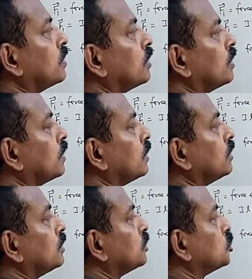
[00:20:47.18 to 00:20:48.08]

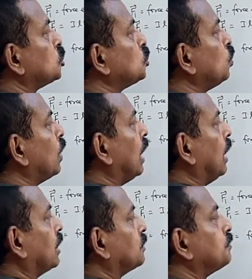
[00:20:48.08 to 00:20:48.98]
QR.
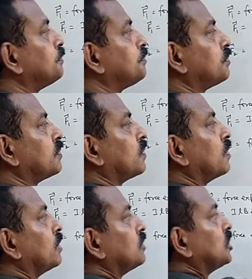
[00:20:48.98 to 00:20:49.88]
This.
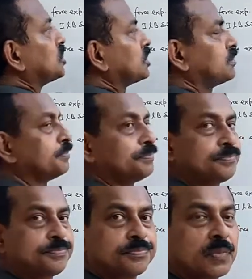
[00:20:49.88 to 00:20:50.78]

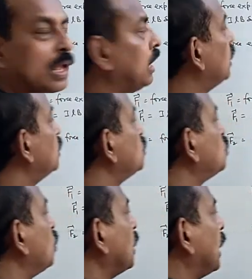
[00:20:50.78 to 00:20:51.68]
So again,
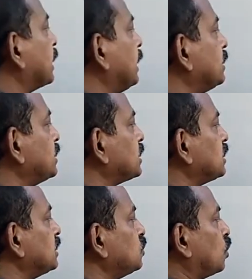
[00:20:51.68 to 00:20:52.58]
this is your
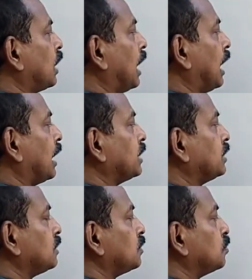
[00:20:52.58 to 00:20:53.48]
I, B,
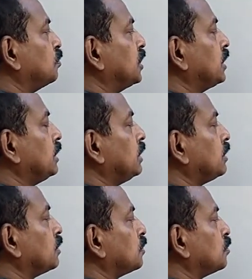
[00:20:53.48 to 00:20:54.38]

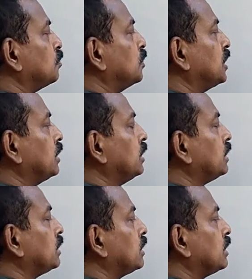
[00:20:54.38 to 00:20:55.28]
B
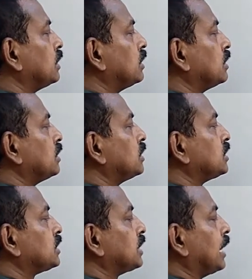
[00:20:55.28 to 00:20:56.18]
sine
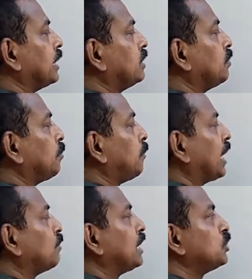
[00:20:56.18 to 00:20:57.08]
pi by 2.
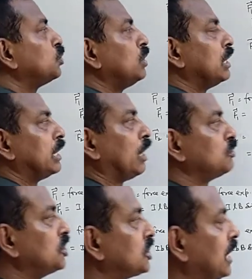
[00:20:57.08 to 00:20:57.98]
Now this time the
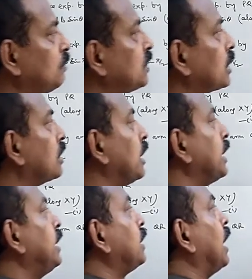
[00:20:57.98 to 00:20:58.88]
current and
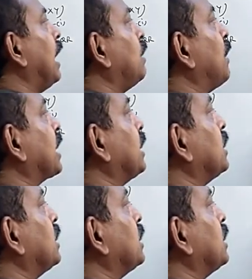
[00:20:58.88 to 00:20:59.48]
magnetic field,